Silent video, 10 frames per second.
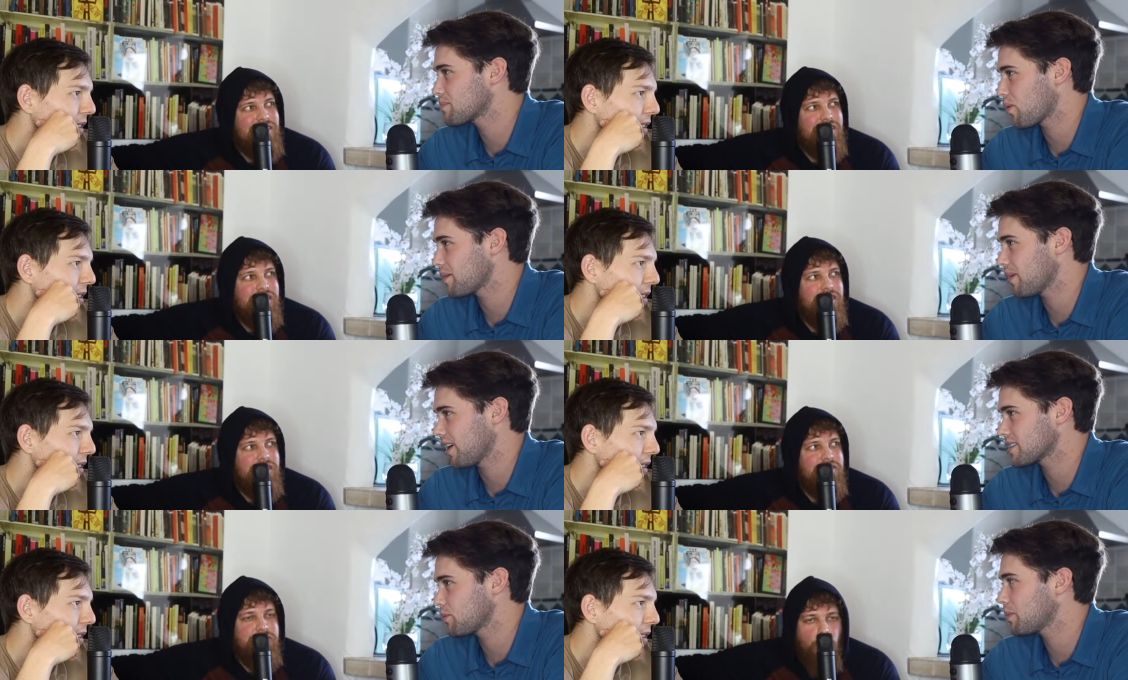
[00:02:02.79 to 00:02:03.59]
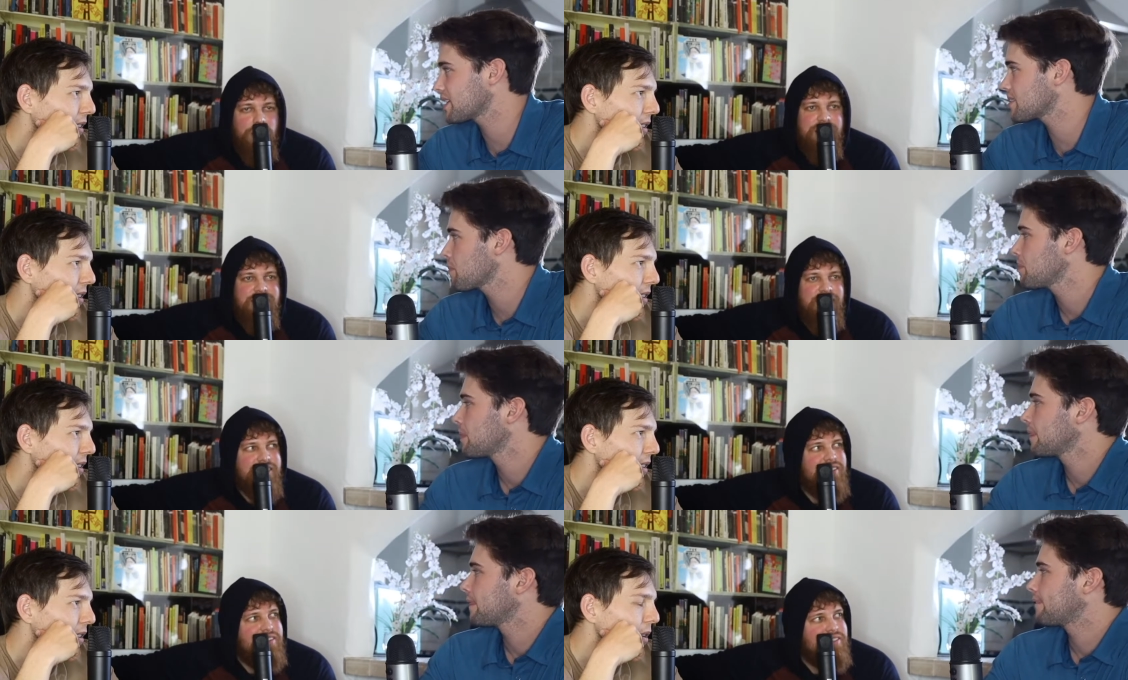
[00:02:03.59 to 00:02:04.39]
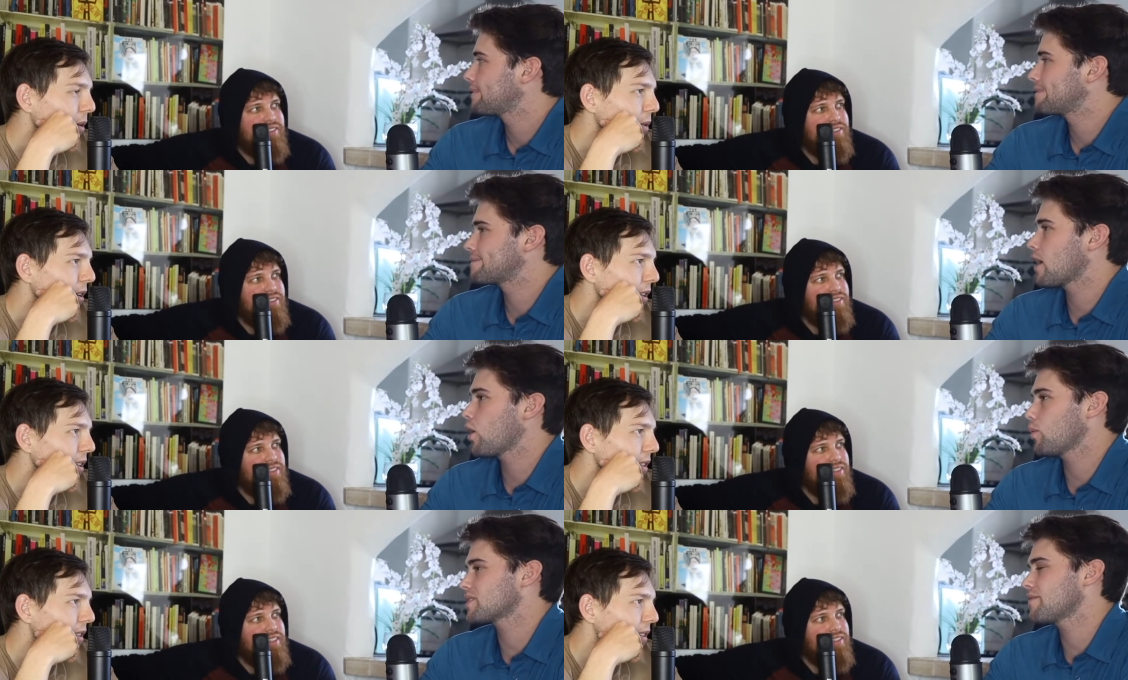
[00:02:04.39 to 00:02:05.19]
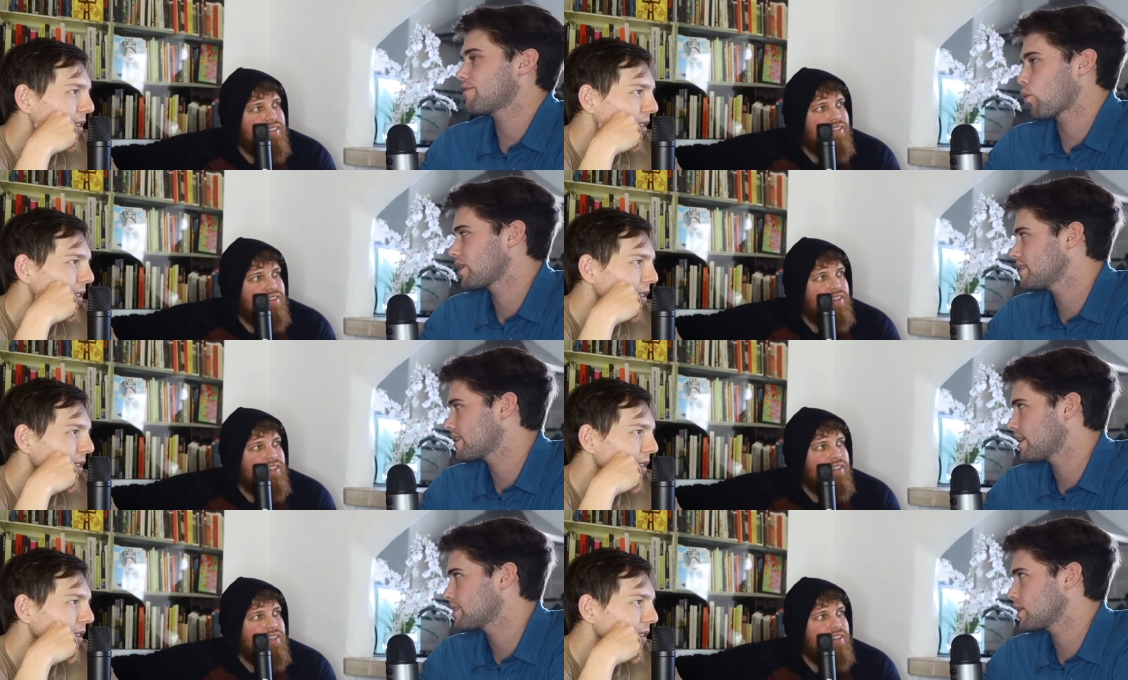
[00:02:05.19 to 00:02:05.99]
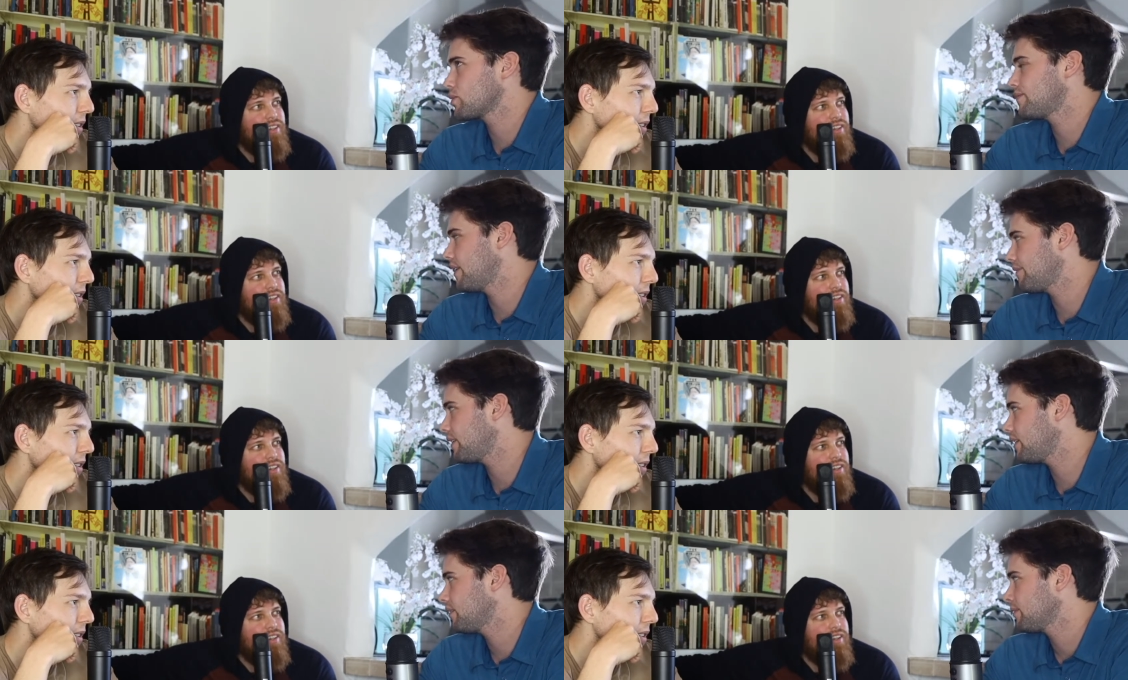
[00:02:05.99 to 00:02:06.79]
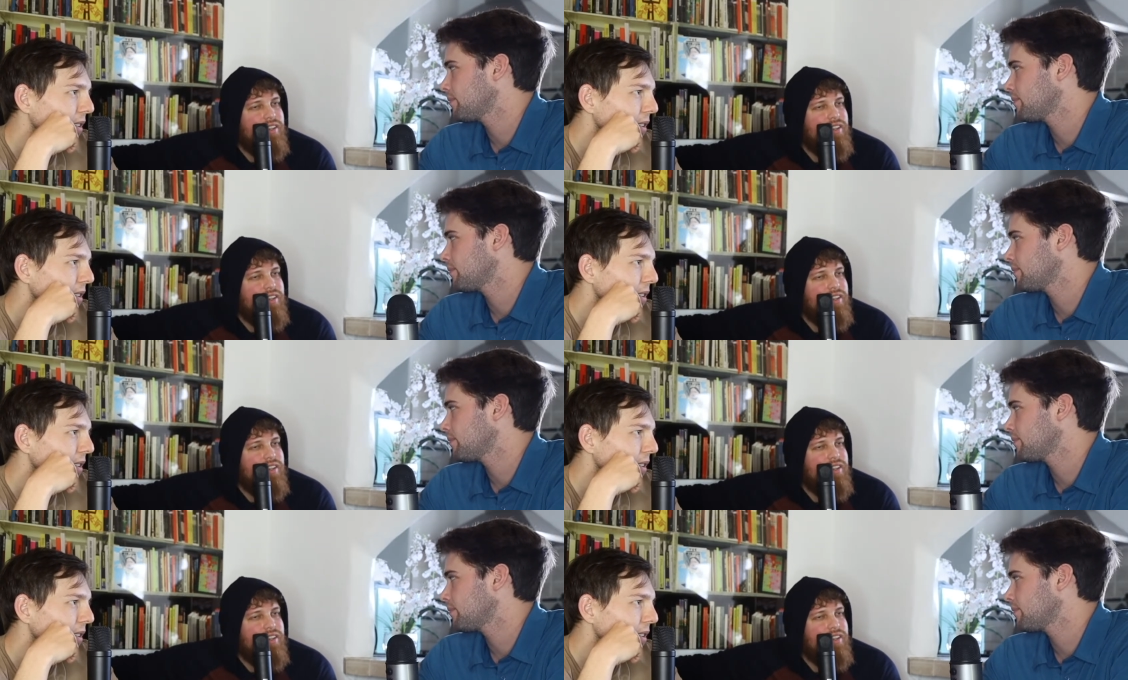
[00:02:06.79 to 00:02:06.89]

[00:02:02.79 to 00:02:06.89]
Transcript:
Speaker 1: point possible. 40 because, cents. You got worried. No, it wasn't 40 cents, it was 50.